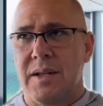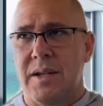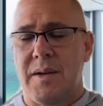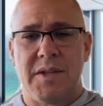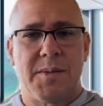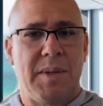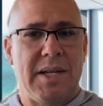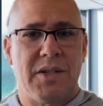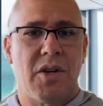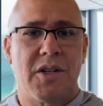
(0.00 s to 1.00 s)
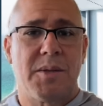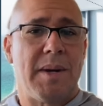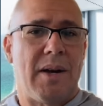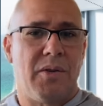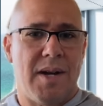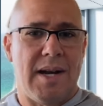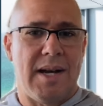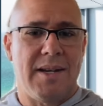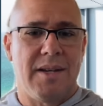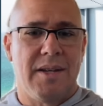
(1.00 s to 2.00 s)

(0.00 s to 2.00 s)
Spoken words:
that's being talked about or not?